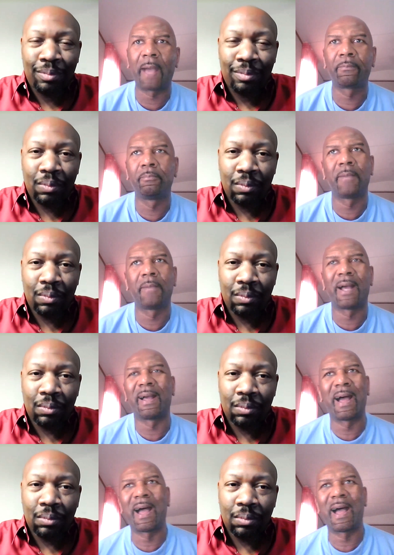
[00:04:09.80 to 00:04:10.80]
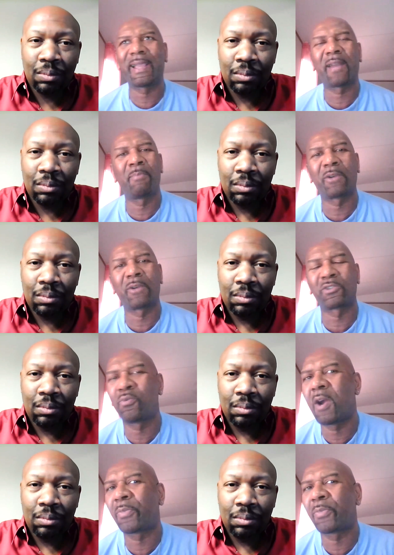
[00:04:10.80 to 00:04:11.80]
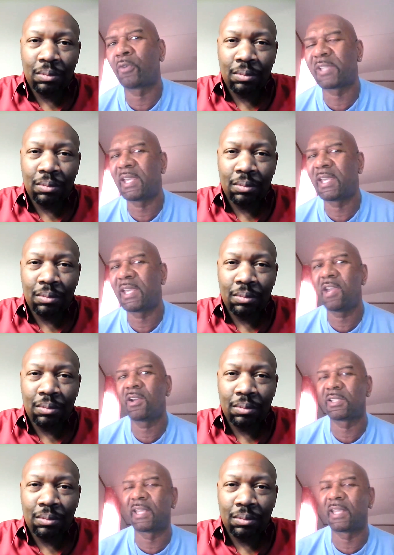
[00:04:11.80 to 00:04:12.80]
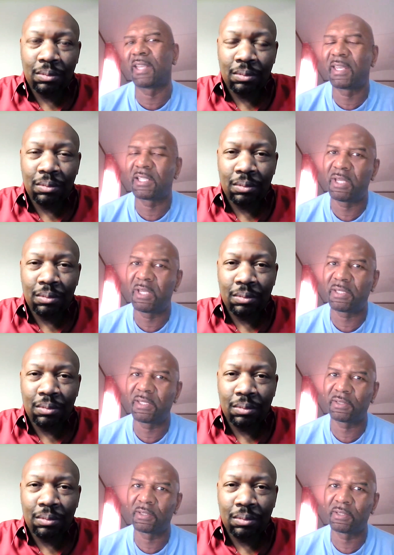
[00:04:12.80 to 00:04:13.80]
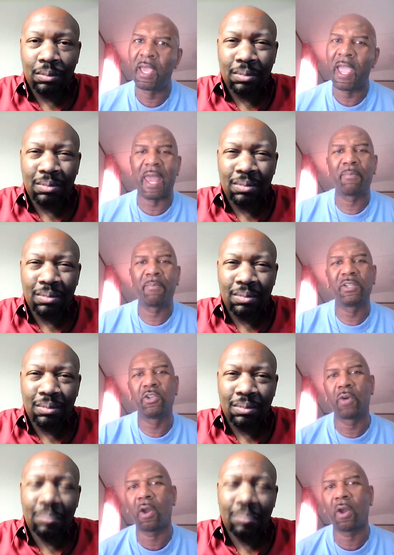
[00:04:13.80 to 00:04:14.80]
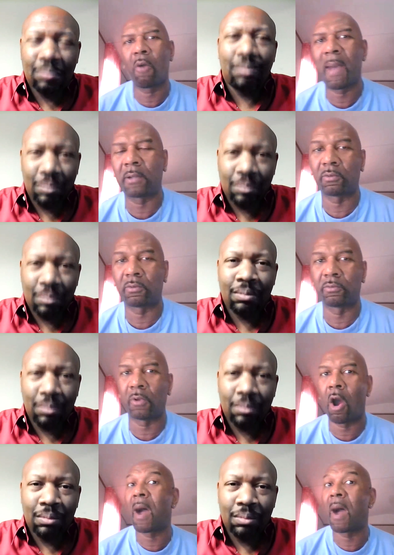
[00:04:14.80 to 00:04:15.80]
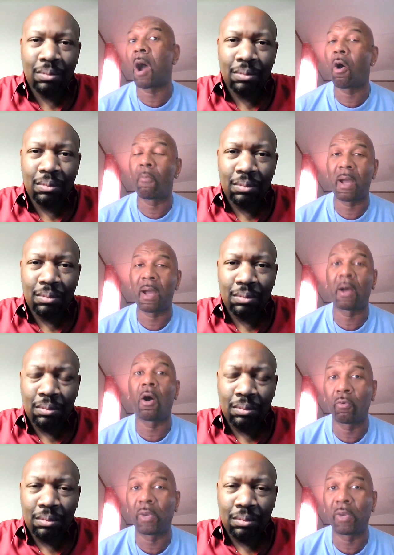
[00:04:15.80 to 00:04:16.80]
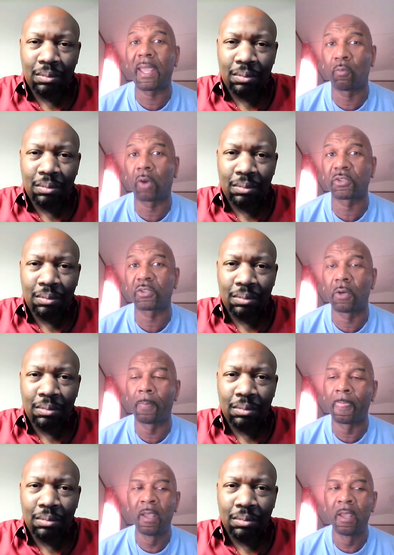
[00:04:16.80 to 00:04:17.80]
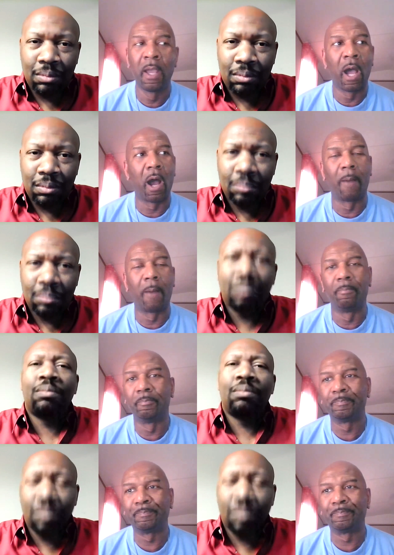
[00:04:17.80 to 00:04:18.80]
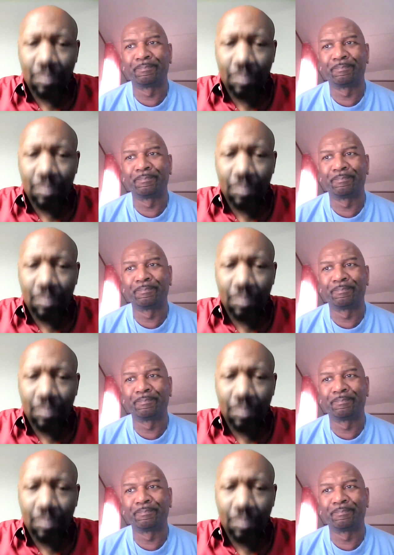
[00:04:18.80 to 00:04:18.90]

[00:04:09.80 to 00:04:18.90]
Speaker 1: I I got about 12, 13 years in, in, in this business and I've been doing all my all my own my own legwork. So, um,